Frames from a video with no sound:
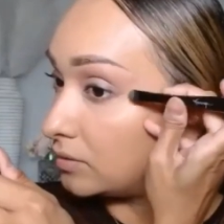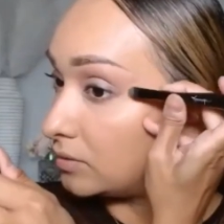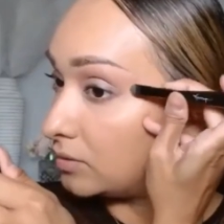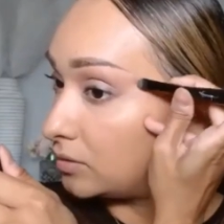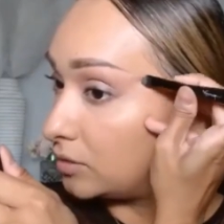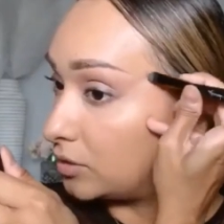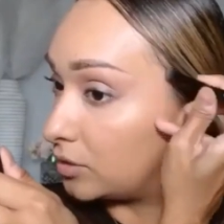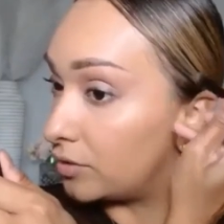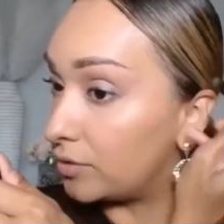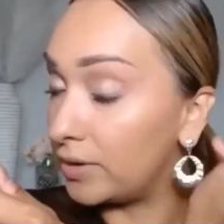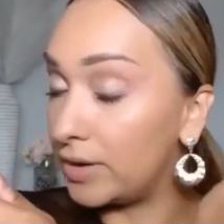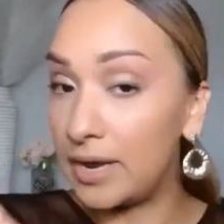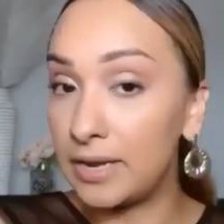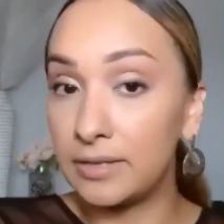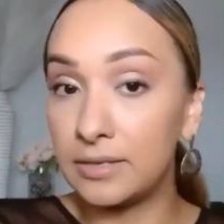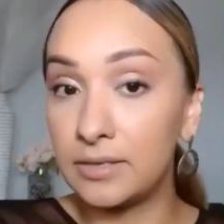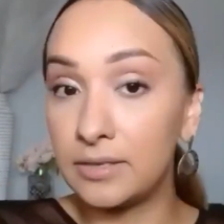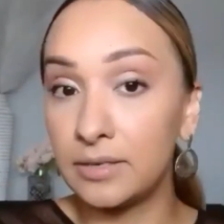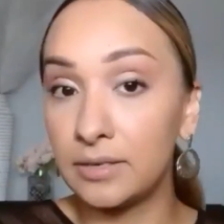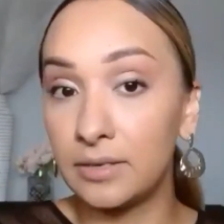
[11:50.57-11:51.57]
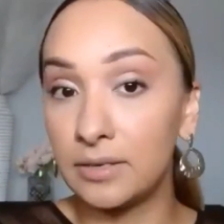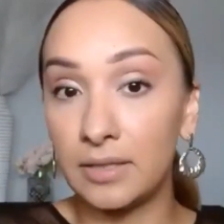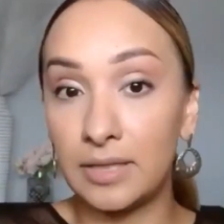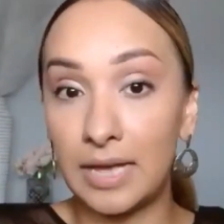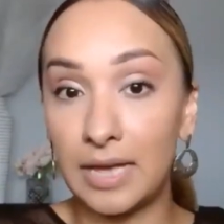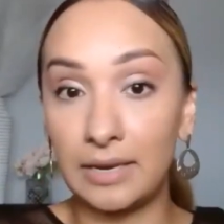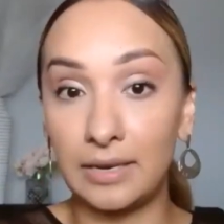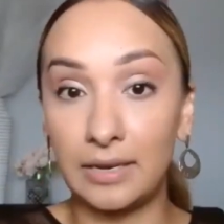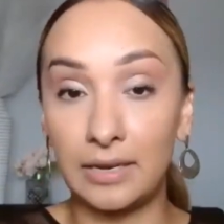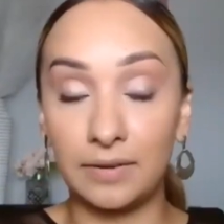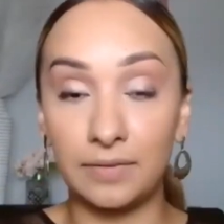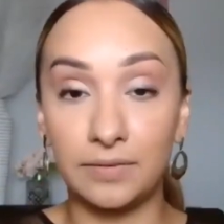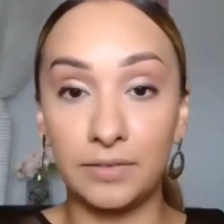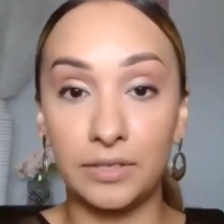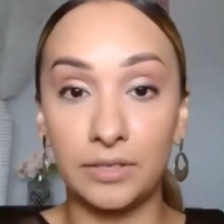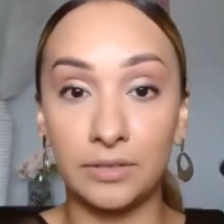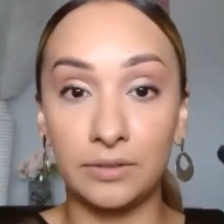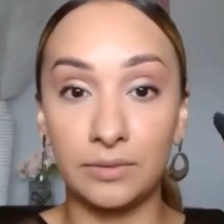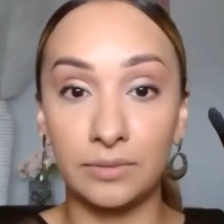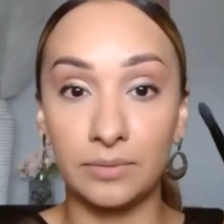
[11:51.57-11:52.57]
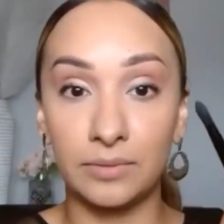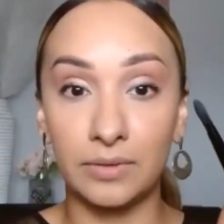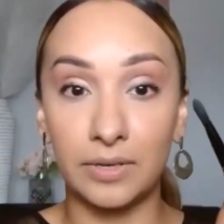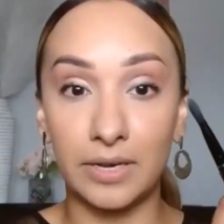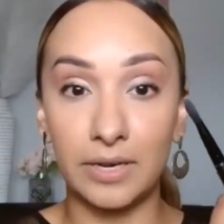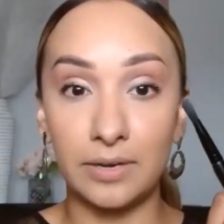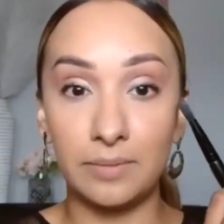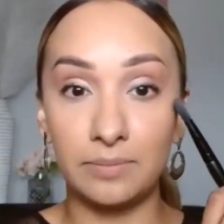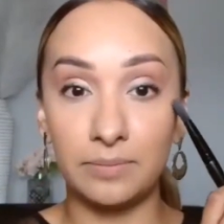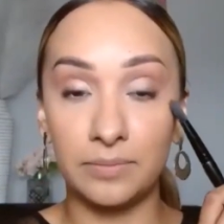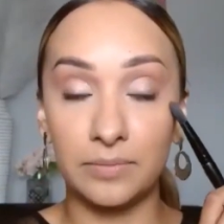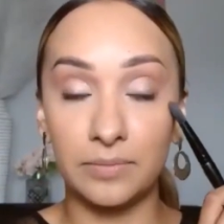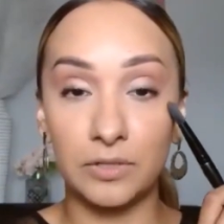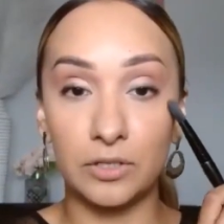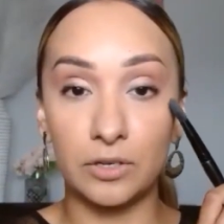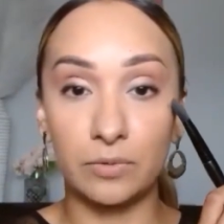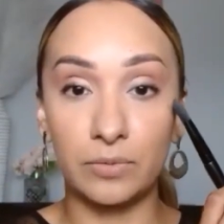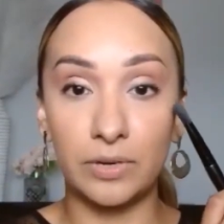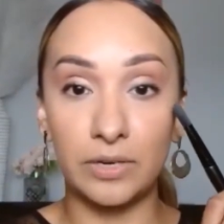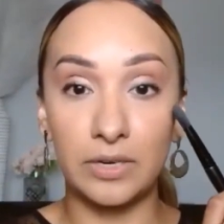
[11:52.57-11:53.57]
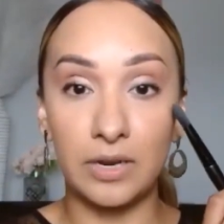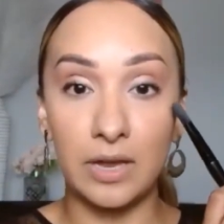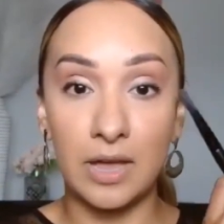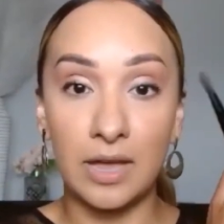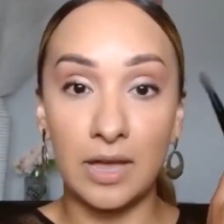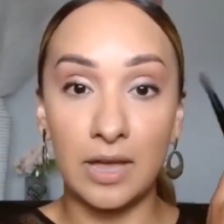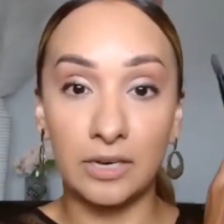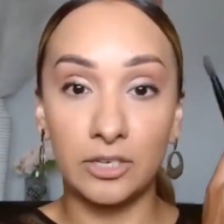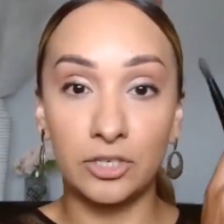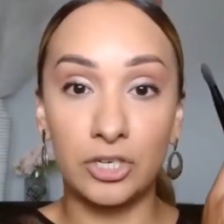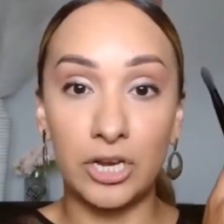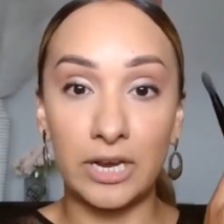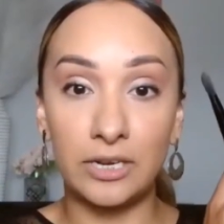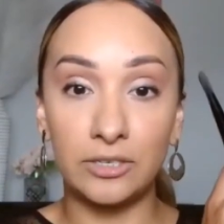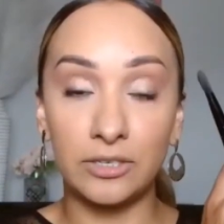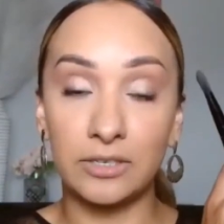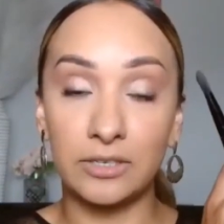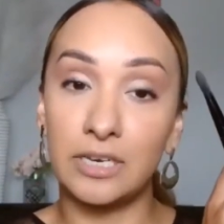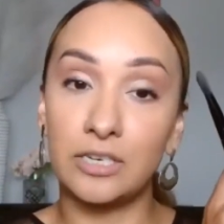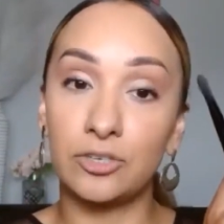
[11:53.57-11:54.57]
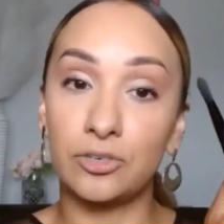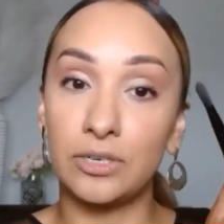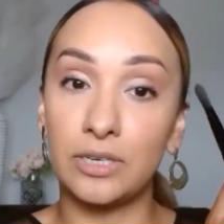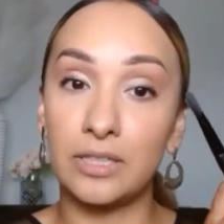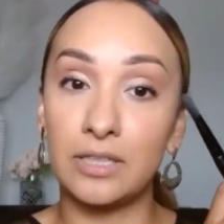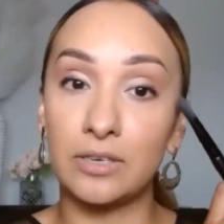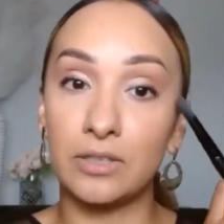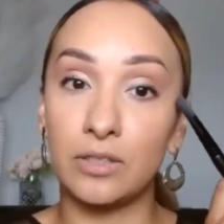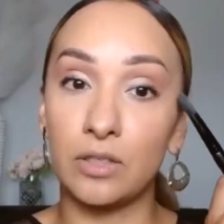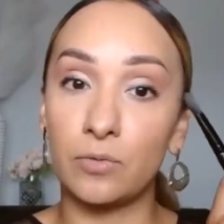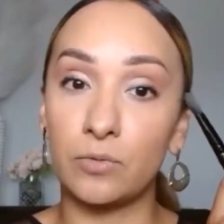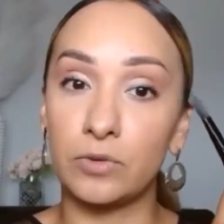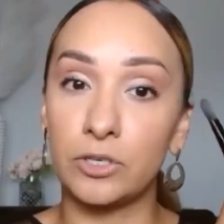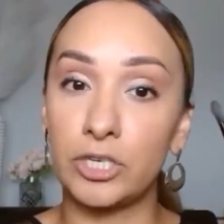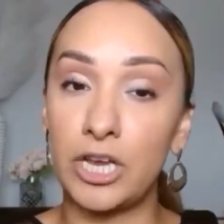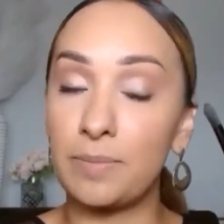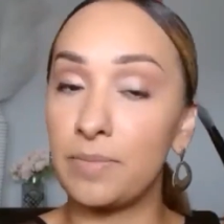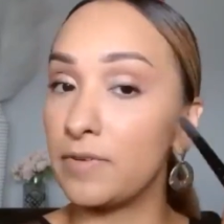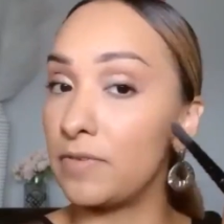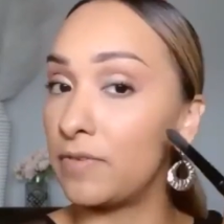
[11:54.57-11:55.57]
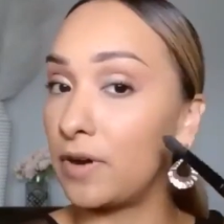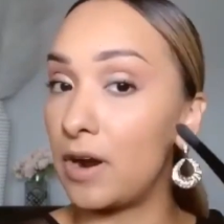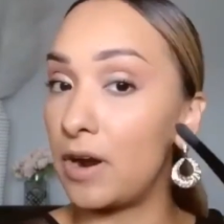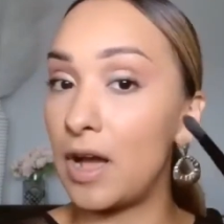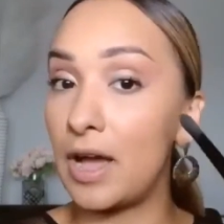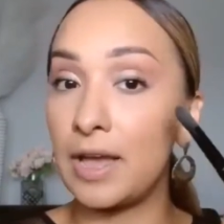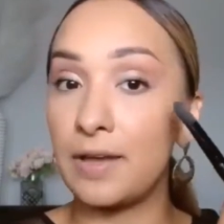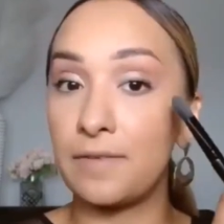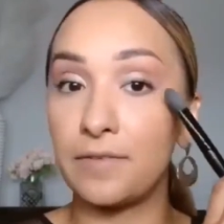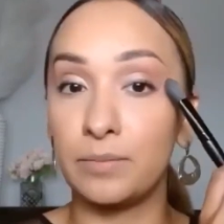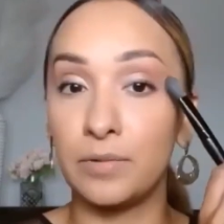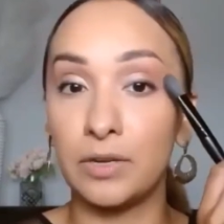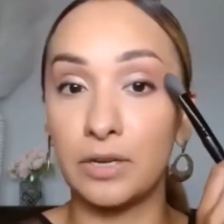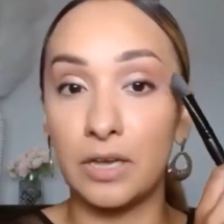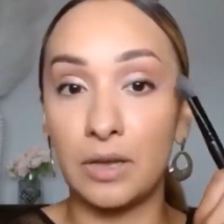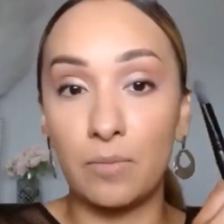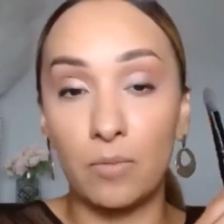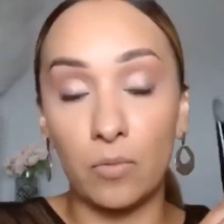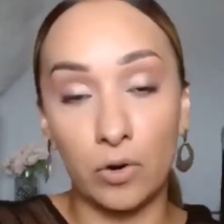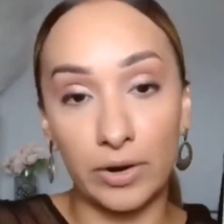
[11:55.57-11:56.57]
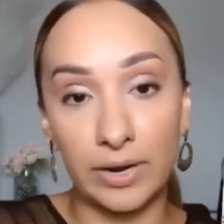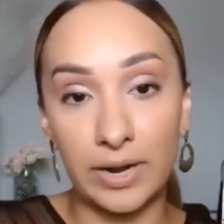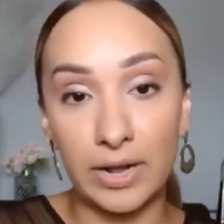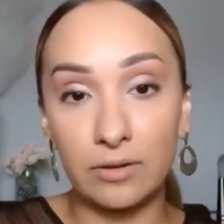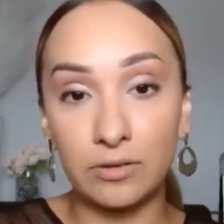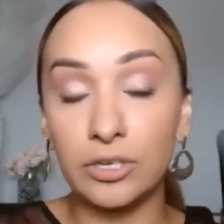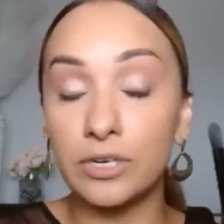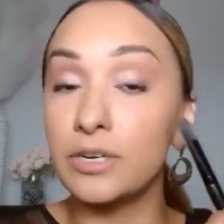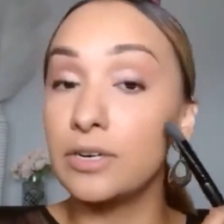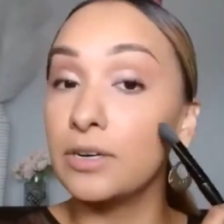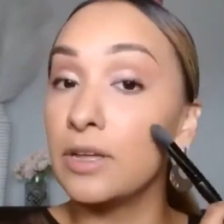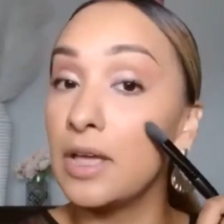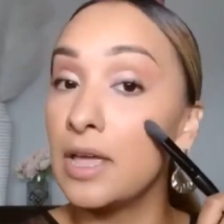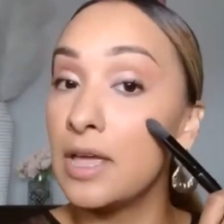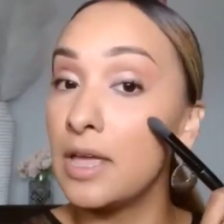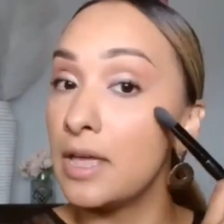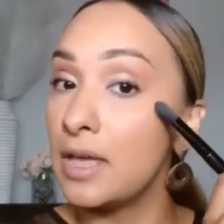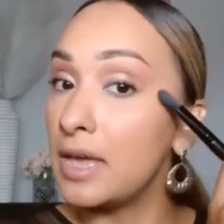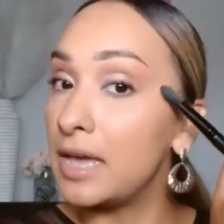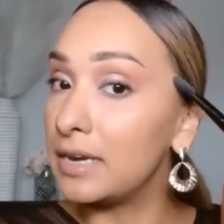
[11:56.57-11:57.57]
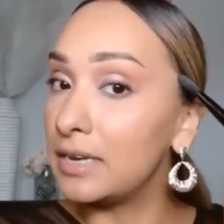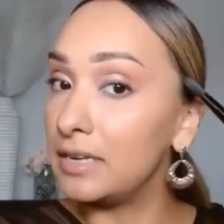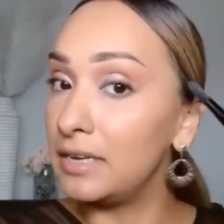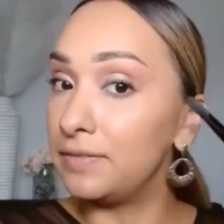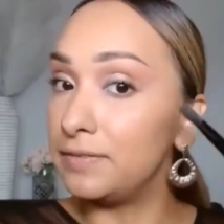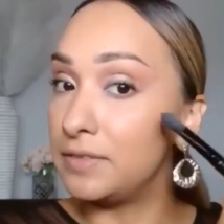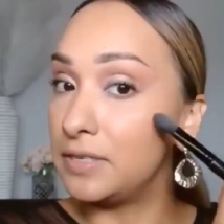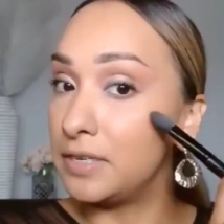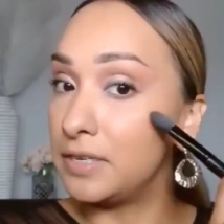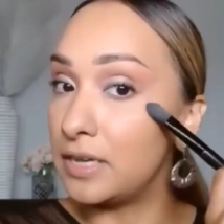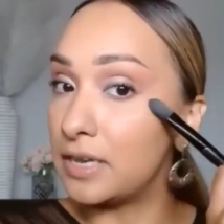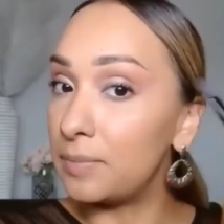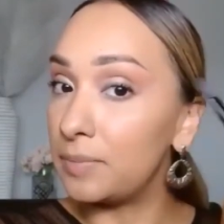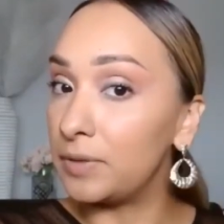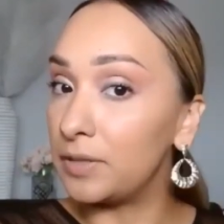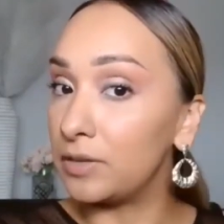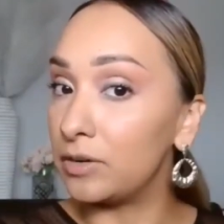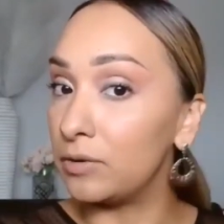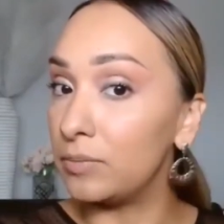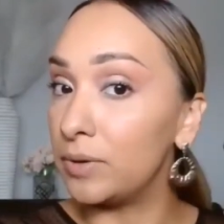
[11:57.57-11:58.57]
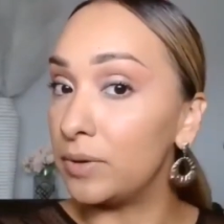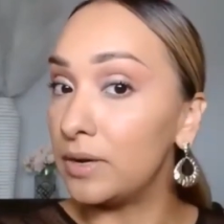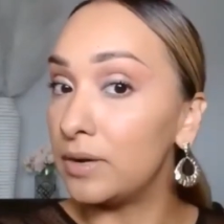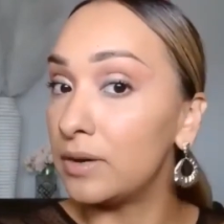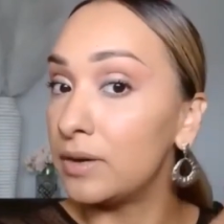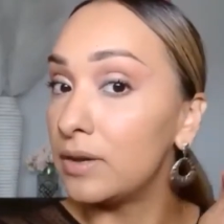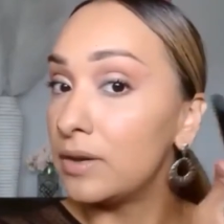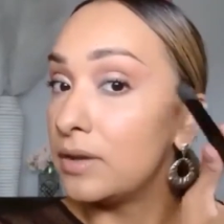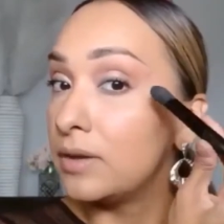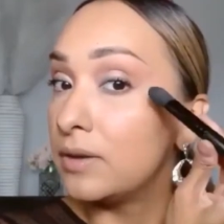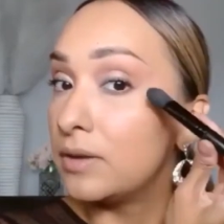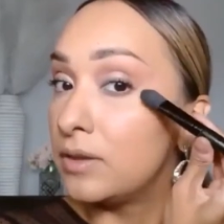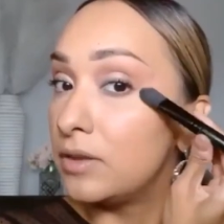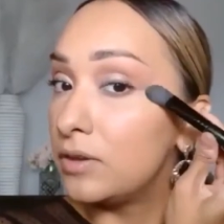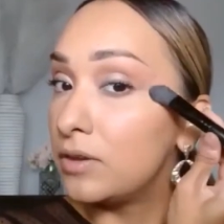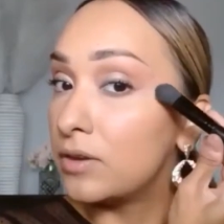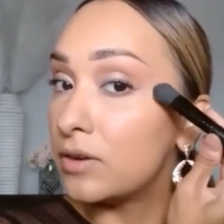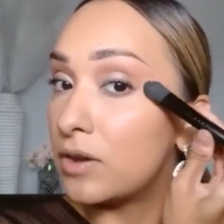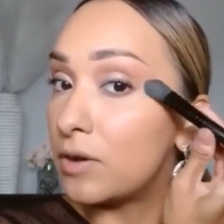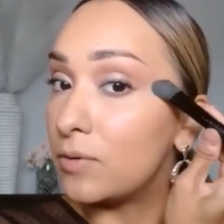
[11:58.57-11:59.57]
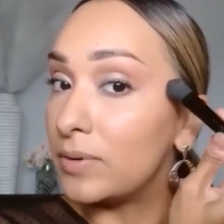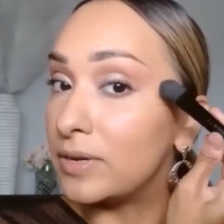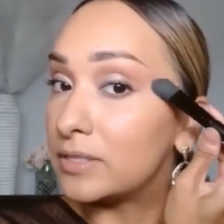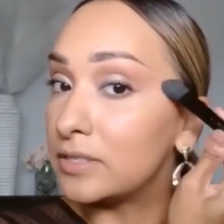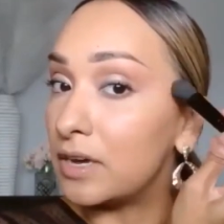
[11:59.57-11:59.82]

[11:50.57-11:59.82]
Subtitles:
to create that lift. Okay, so we change essentially the shape of our eye from looking more downturned and lifting it up a little bit. You can always